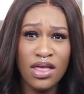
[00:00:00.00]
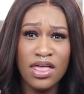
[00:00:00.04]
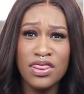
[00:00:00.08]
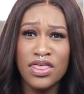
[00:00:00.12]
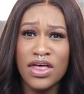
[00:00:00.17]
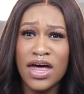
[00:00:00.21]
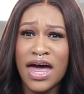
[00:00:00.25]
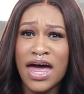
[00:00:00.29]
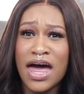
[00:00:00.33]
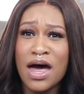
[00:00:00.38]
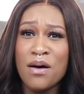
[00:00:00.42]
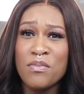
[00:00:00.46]

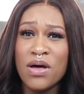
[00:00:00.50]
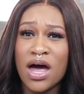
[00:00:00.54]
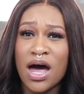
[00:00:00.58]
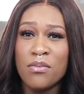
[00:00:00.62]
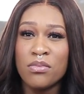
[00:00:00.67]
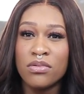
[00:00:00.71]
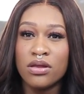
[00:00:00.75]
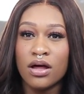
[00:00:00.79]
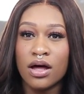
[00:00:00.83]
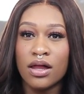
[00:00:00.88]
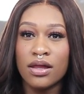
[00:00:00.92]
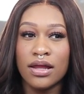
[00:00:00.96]
The
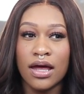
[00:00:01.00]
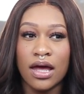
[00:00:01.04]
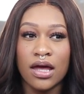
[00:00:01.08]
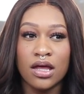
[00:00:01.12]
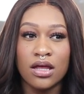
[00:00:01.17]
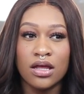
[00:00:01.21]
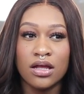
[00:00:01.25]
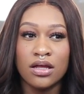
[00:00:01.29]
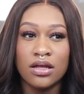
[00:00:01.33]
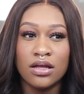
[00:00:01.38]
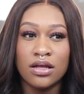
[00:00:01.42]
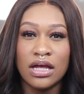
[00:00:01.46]
MM looked
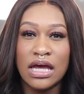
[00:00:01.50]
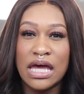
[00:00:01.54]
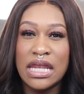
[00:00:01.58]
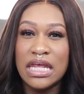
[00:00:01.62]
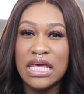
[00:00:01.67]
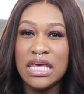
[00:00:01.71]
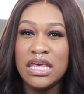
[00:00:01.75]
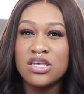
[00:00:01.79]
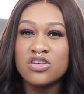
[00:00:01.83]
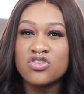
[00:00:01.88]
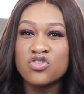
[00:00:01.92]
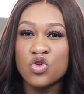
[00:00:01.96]
like
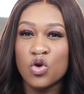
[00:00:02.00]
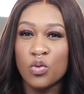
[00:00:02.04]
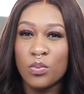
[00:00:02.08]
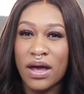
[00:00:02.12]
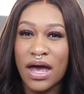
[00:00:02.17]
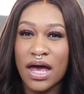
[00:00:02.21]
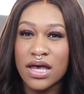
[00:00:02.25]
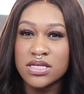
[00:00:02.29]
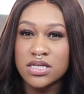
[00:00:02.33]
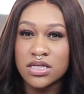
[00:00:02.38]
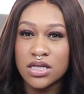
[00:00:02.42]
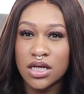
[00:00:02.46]
an Easter
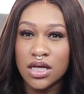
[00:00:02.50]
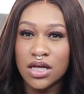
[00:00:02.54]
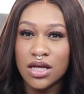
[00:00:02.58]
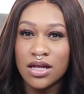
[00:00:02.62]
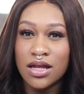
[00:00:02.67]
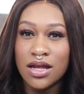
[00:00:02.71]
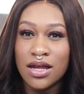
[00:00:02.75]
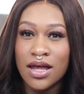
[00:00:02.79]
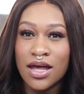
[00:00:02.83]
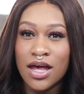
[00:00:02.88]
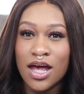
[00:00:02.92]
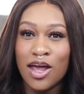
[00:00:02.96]

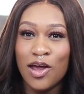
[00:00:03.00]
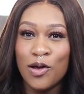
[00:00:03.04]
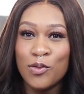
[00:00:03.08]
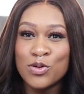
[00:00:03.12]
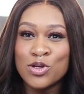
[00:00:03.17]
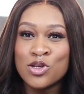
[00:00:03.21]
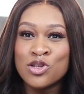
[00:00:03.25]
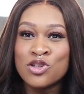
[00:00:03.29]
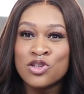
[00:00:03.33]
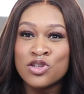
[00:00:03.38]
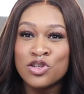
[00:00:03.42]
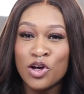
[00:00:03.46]
basket. It
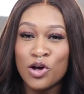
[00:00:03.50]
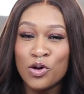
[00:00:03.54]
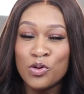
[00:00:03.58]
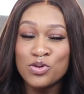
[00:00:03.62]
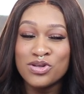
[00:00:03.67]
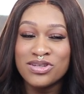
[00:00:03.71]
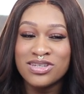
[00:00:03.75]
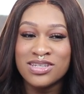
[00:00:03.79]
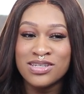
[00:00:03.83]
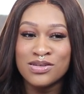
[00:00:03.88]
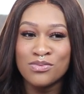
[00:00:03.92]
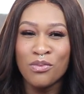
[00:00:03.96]
was
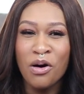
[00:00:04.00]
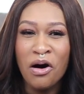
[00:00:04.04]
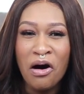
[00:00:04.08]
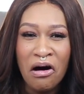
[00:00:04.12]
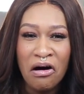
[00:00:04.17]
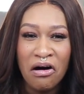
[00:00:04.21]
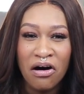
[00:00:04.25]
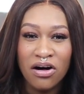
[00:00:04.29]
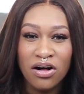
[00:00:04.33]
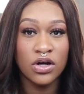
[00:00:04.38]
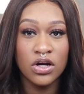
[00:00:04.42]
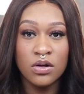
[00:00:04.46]
so
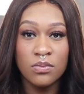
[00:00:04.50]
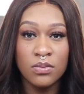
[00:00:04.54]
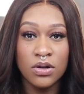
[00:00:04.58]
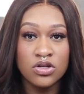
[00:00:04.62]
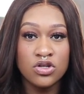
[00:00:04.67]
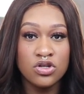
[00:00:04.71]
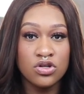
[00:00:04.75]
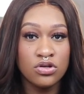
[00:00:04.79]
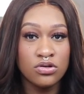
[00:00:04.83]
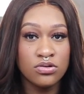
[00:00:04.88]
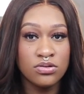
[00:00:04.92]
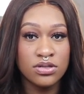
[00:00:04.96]
small. Very
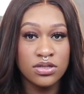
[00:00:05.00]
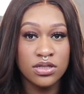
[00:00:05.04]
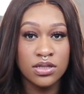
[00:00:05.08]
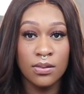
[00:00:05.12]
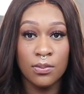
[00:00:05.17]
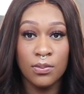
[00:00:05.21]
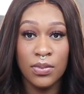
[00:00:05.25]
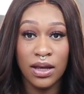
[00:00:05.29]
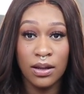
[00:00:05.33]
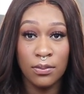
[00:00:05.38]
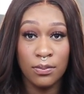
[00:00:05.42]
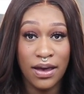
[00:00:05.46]
much used
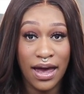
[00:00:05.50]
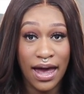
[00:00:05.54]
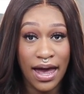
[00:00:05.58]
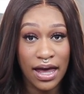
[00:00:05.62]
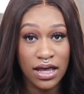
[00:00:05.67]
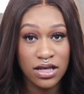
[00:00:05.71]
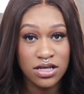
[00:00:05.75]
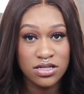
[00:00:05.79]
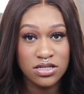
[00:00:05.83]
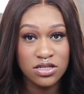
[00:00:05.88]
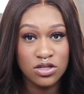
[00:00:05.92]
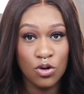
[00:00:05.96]
to big
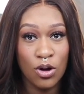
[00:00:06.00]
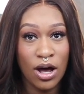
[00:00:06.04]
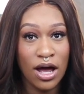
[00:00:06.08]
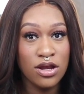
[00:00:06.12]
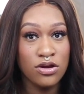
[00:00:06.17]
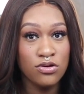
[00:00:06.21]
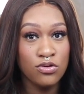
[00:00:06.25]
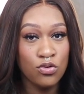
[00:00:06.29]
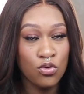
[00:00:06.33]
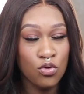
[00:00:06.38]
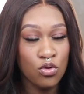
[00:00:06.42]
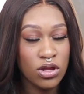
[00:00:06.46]
bags, so I
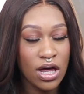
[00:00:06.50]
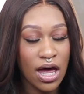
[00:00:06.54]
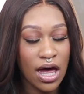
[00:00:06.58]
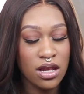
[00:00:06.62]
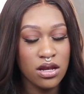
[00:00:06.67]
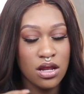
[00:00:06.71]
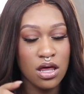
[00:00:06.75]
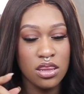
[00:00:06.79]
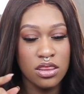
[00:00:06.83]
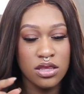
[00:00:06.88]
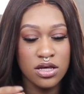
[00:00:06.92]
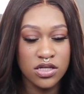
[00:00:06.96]
knew
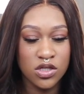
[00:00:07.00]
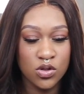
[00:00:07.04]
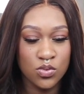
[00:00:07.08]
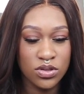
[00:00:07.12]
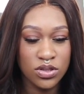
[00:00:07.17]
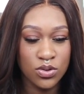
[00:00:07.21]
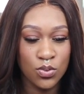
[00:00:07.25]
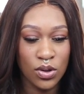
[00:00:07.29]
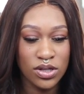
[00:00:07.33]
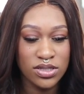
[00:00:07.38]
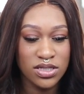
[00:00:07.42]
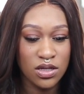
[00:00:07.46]
that this
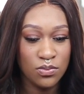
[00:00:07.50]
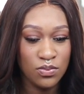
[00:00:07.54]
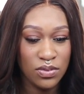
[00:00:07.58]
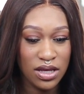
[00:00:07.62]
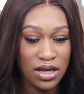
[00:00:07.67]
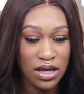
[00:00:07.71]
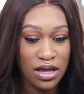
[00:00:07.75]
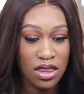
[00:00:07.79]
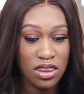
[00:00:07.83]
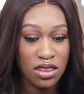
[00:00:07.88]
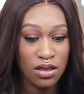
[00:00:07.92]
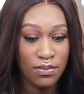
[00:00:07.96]
was going to
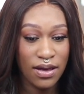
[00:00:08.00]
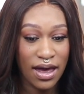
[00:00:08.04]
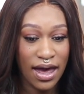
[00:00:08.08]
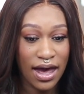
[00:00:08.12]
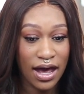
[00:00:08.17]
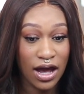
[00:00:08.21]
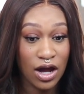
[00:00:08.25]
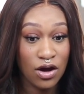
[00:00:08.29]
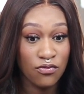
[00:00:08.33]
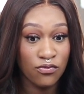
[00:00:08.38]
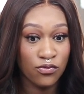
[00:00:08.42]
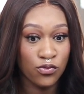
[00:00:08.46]
be the bag